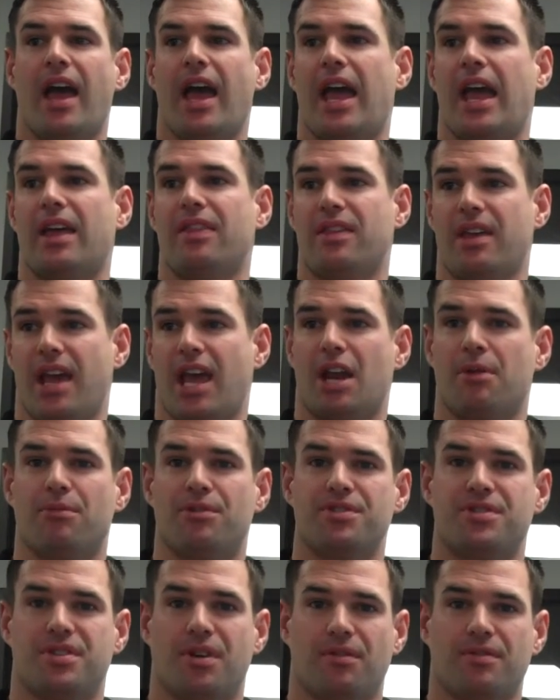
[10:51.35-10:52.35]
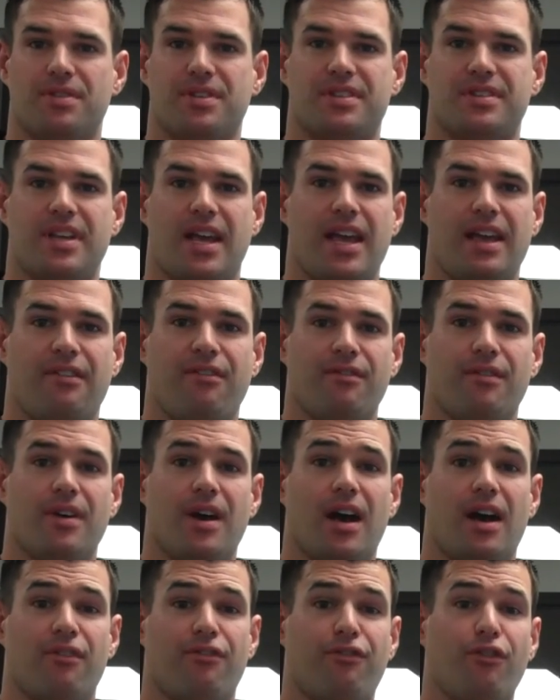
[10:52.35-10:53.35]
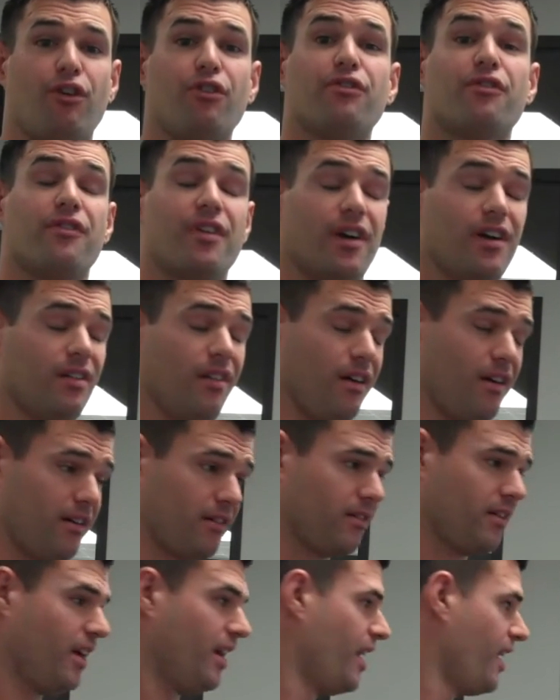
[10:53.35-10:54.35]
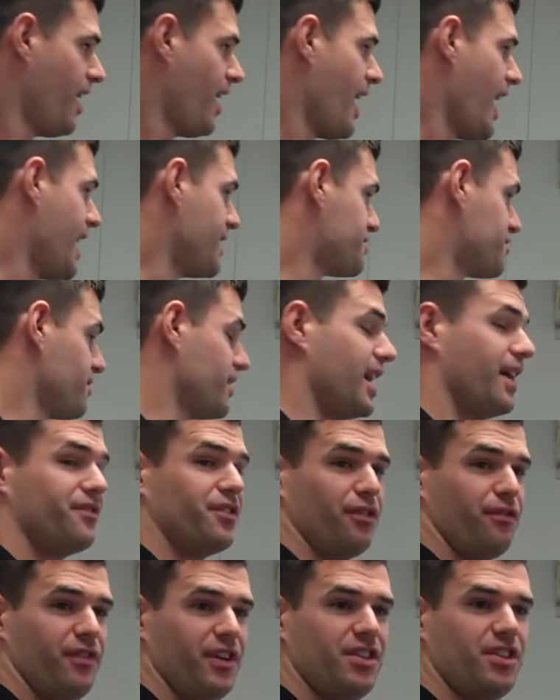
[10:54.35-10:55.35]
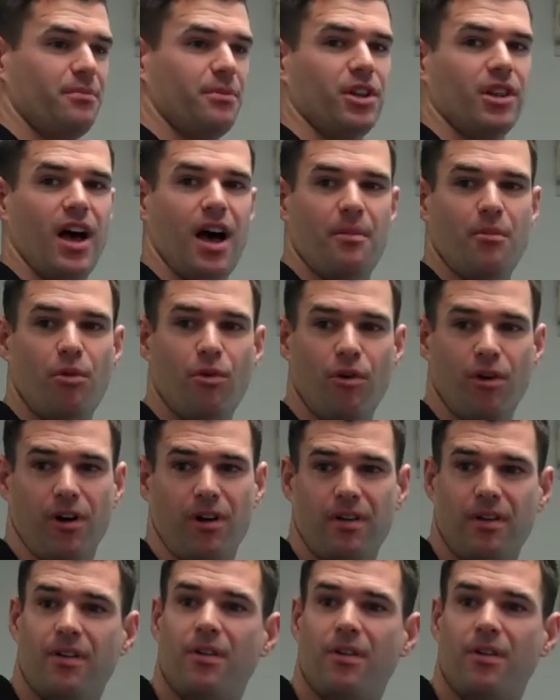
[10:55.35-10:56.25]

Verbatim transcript: and the animals don't stay uh, full for very long, and so they have to feed them a lot more.